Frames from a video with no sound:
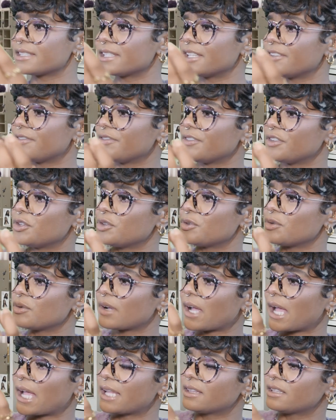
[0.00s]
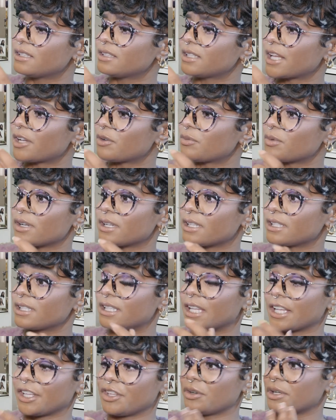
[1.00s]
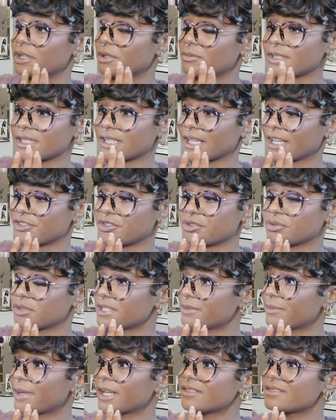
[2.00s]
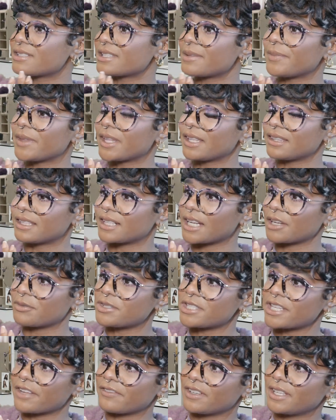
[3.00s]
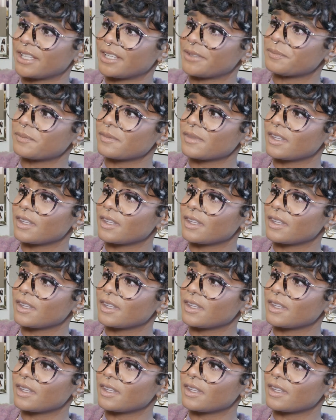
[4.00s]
if you had like your hair was like as short as mine or something, that I would definitely,